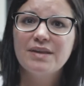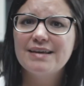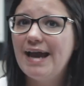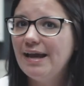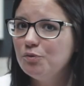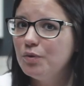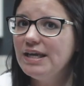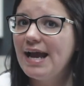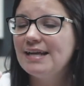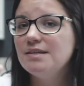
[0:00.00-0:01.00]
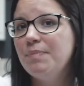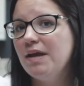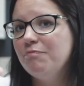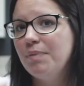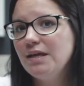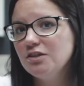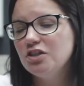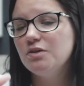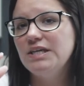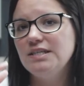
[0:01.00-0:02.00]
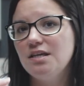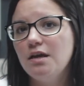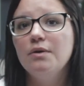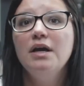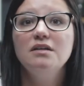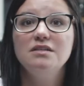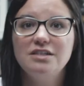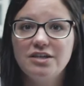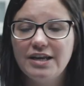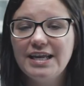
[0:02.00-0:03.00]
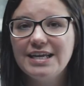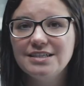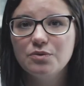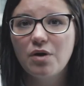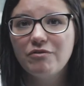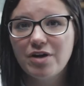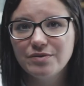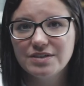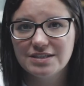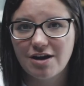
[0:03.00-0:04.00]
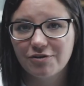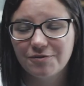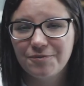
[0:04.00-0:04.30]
Can we add a bit of pitch to it too, to turn it into our own song?